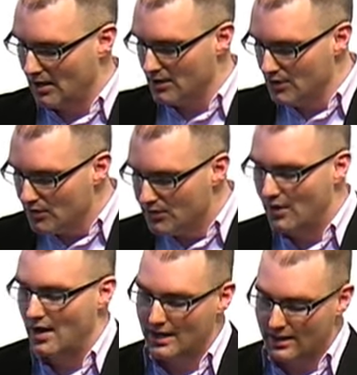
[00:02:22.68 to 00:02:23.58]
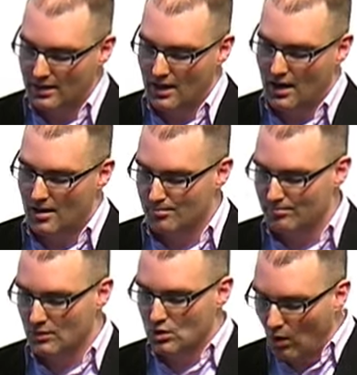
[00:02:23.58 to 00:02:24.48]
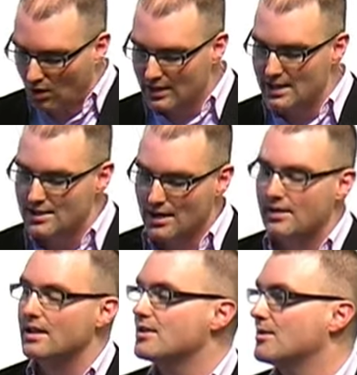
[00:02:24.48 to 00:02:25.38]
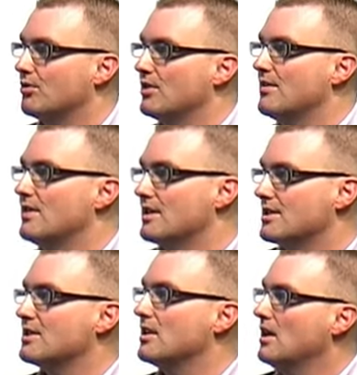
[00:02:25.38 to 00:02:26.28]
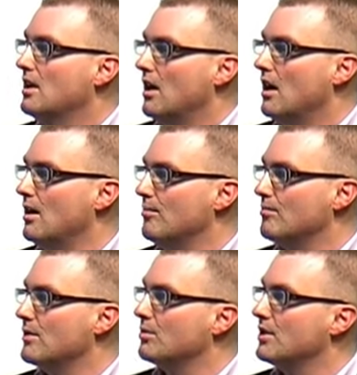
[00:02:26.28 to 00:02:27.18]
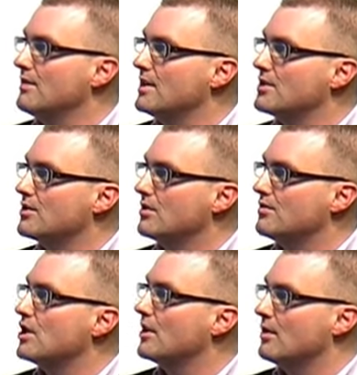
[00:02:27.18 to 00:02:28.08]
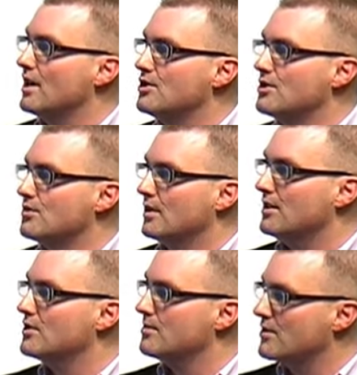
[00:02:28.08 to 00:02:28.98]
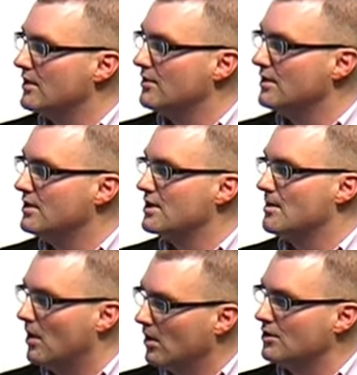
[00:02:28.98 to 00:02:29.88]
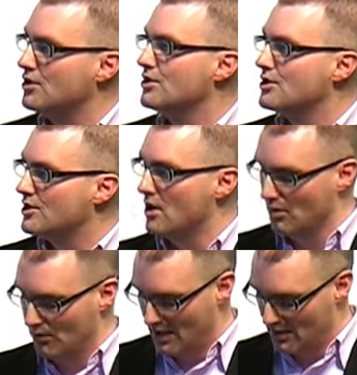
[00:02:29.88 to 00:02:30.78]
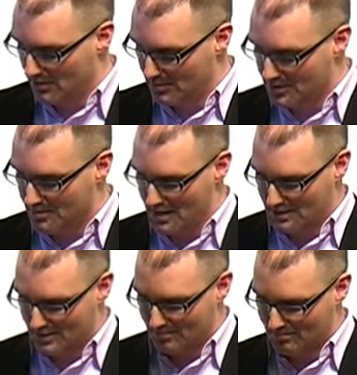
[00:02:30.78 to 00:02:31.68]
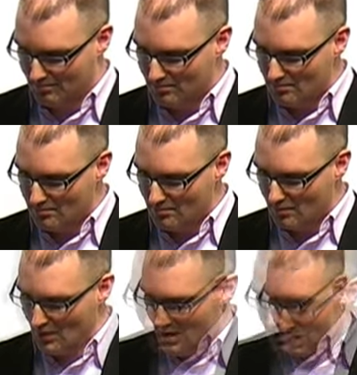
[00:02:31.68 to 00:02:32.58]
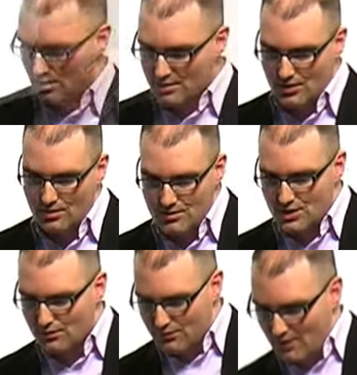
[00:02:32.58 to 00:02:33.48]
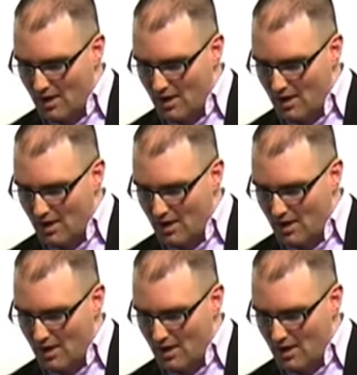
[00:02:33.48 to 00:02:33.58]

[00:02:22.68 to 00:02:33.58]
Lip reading: unifying qualities, I think, as the previous sort of generations, really, in terms of the typology, stone, and urban space. Now, in terms of